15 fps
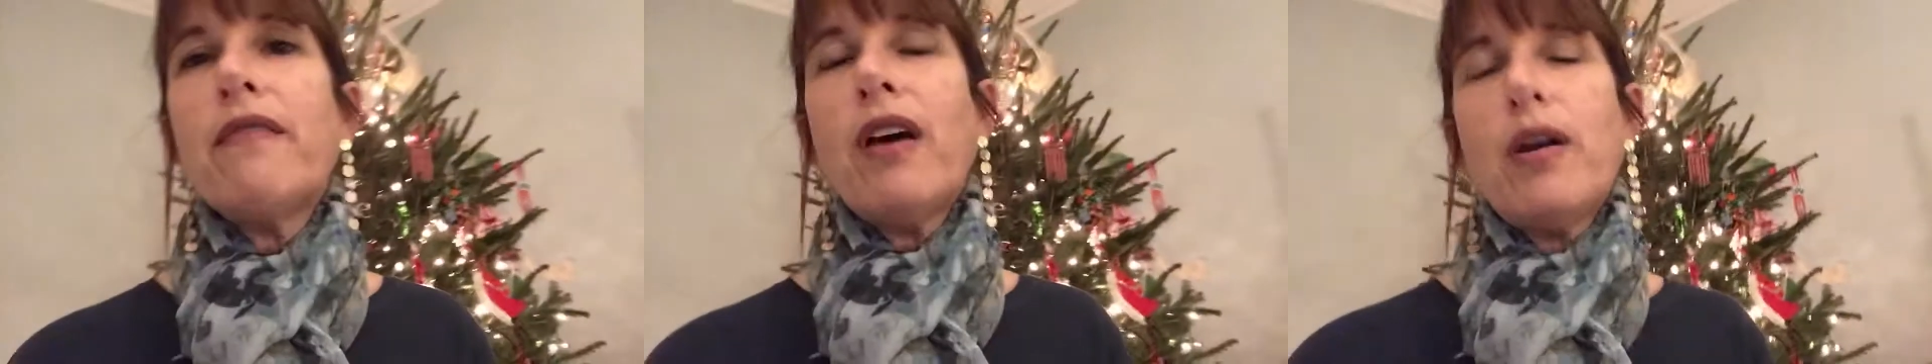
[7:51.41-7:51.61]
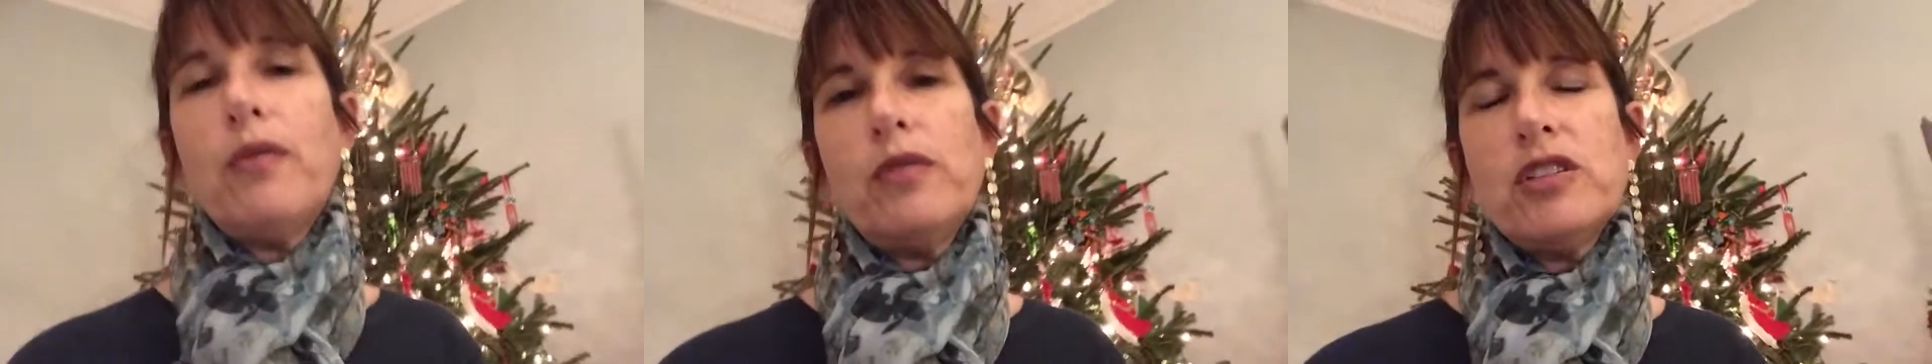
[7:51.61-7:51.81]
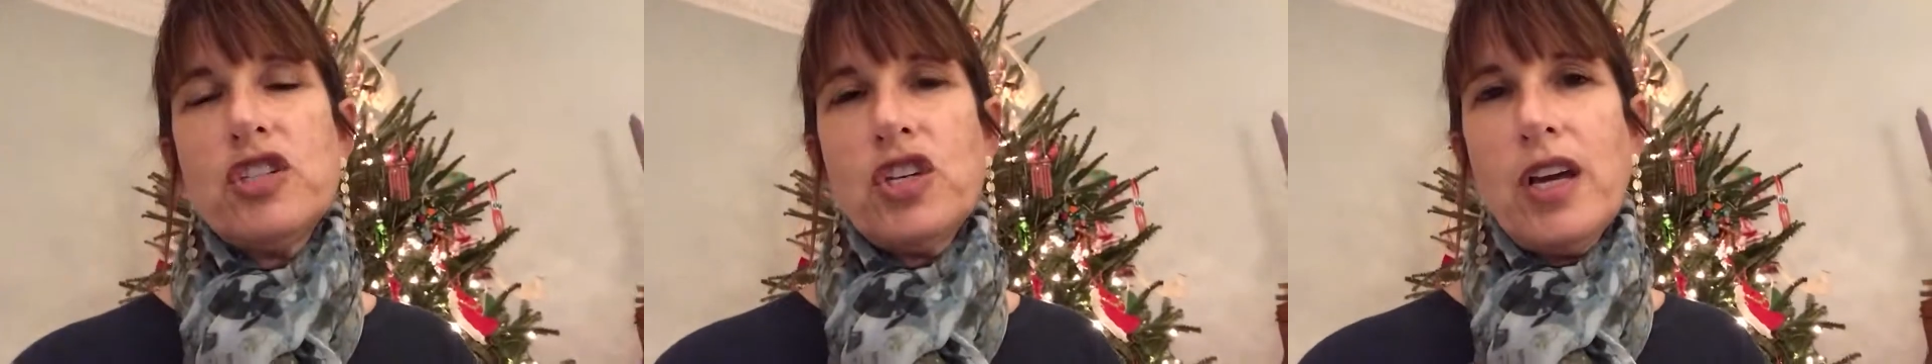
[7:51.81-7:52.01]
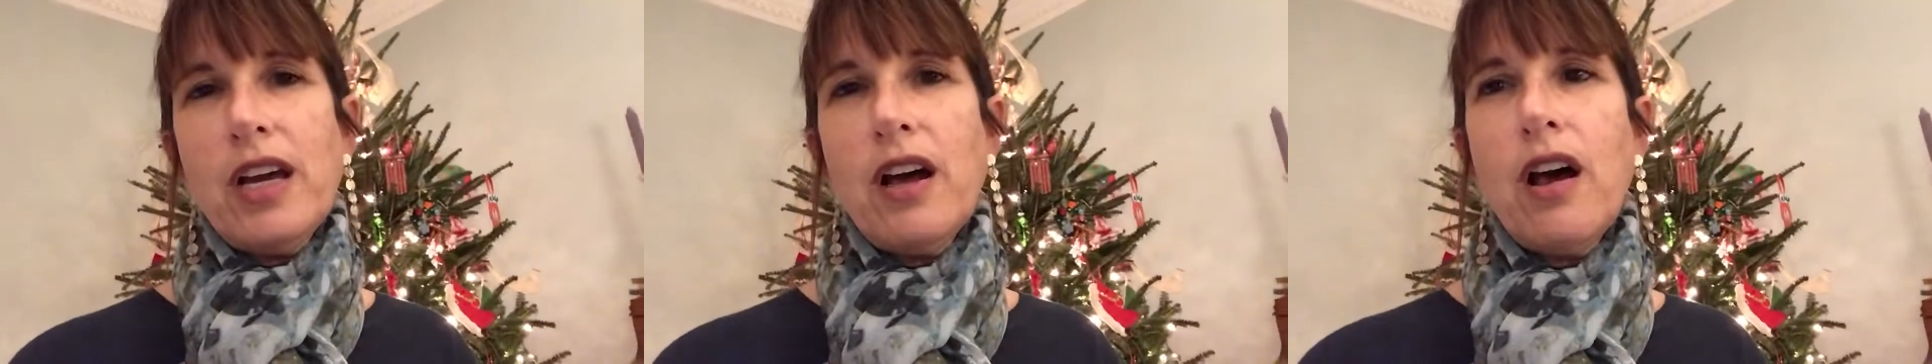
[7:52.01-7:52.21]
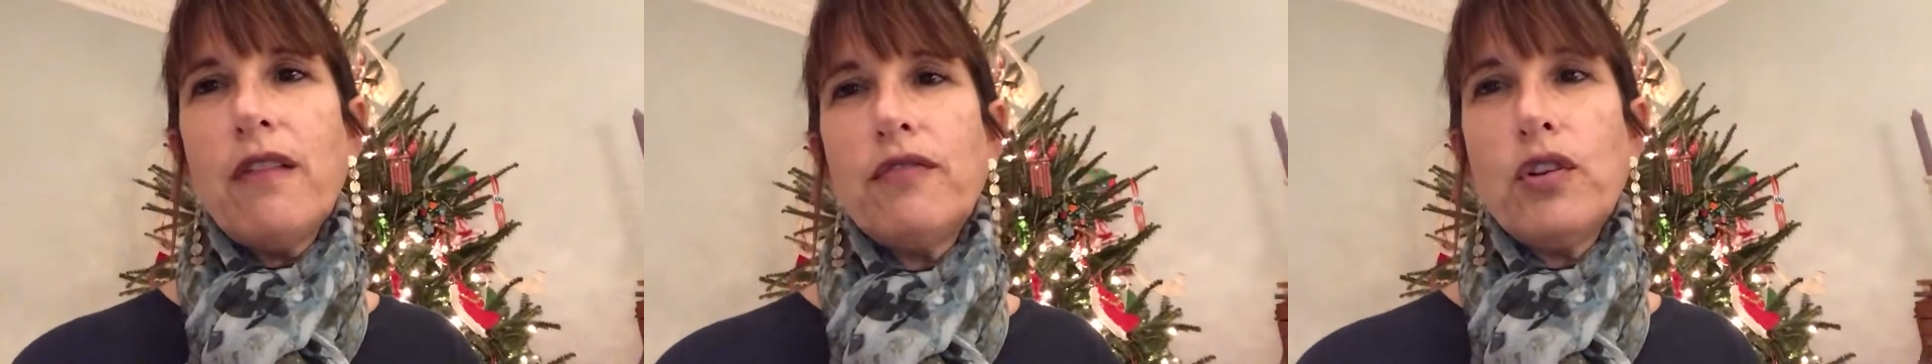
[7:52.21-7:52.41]
I will check
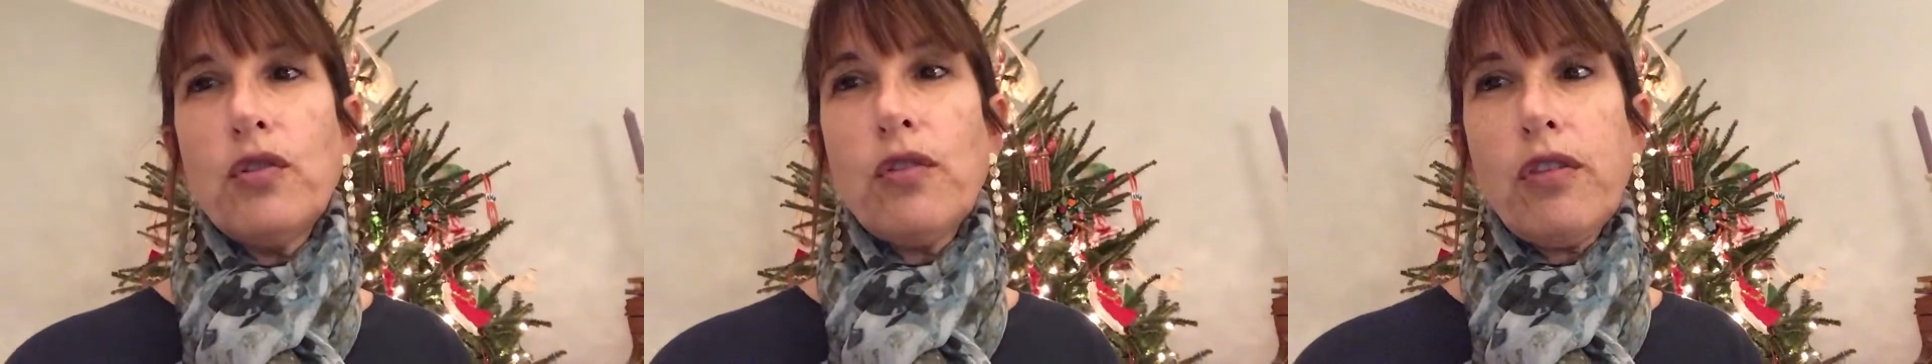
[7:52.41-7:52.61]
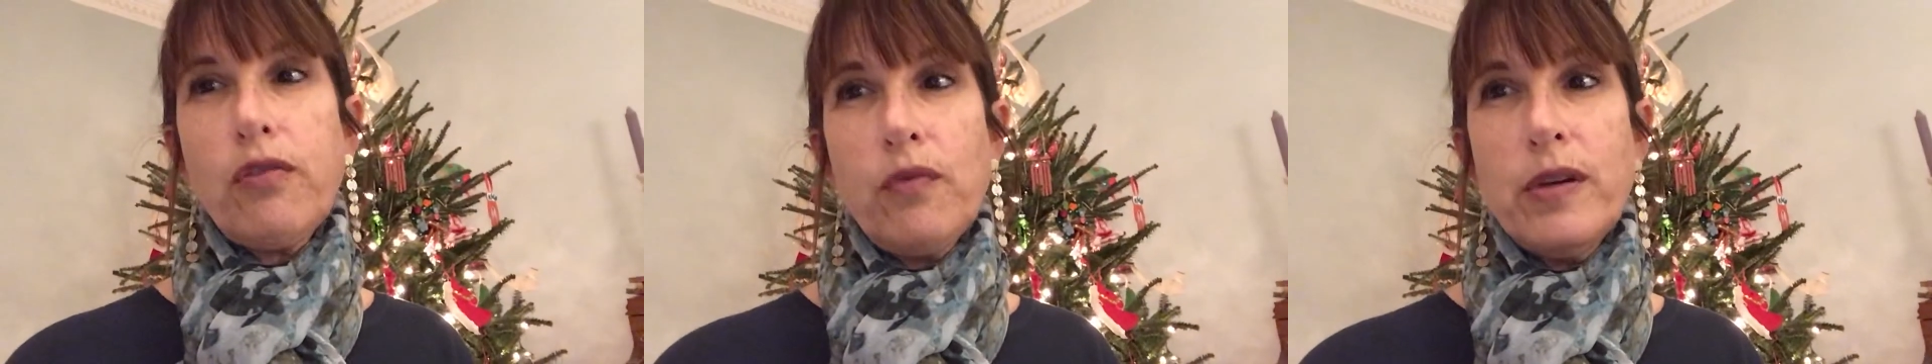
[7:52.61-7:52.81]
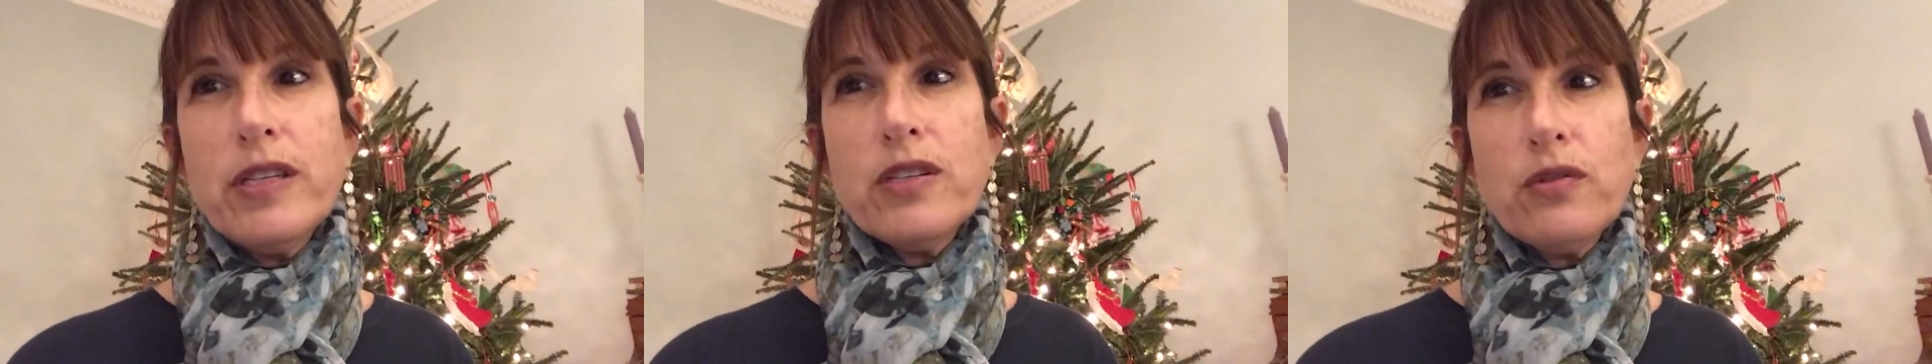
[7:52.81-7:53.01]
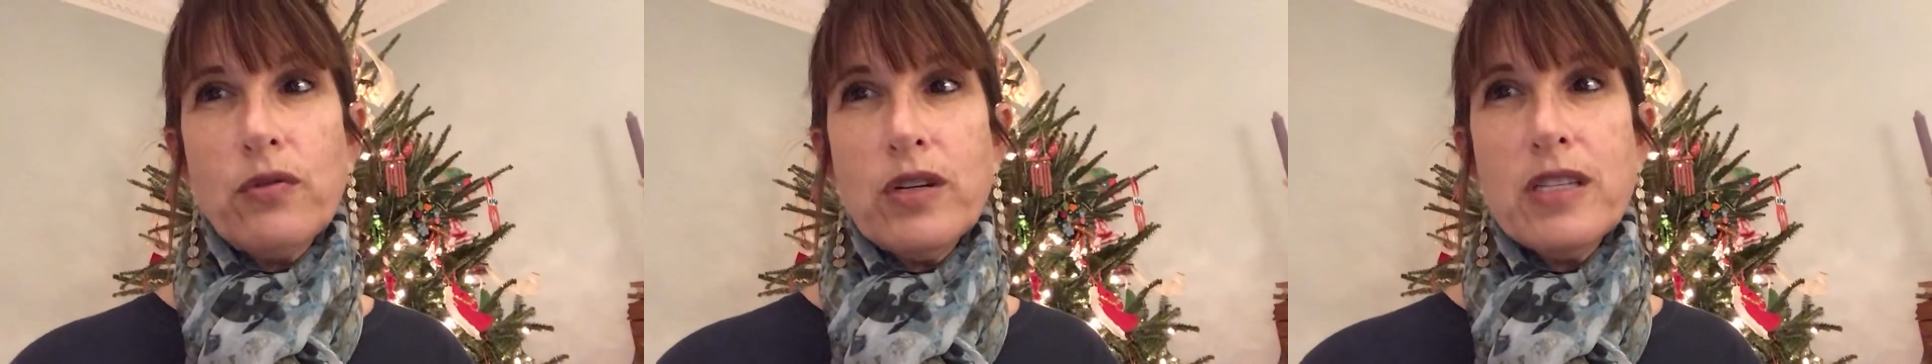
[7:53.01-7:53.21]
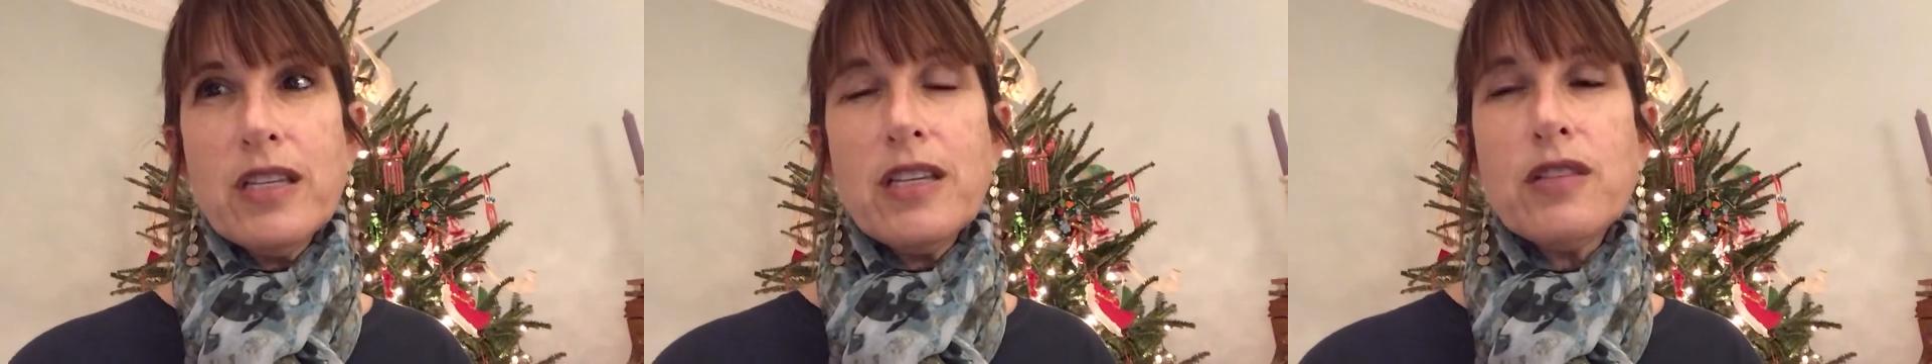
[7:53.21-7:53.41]
off your 3
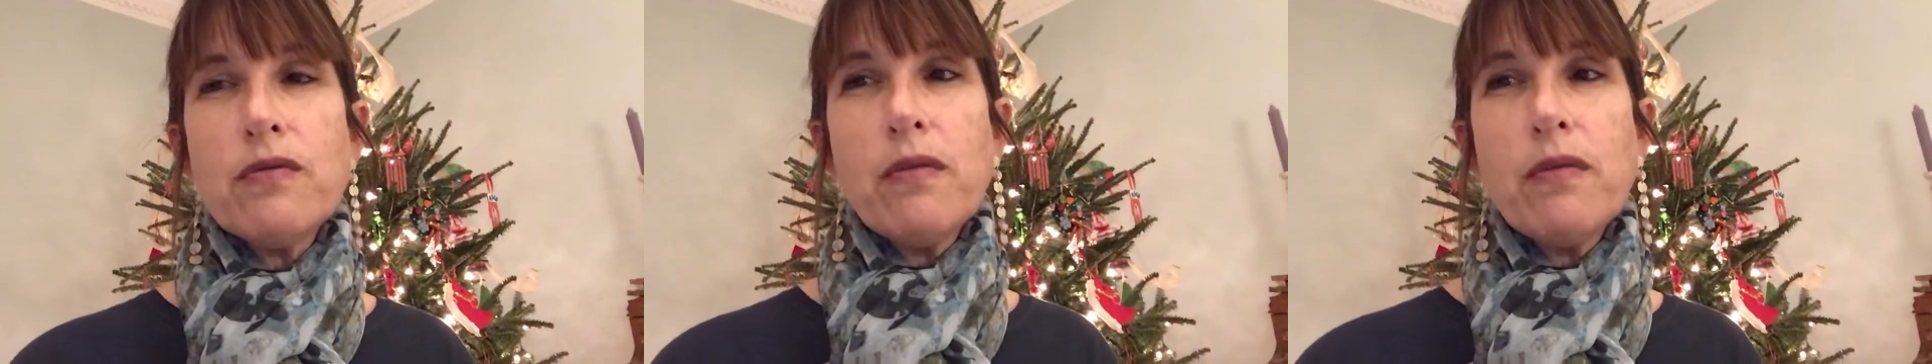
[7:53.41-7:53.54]
sources.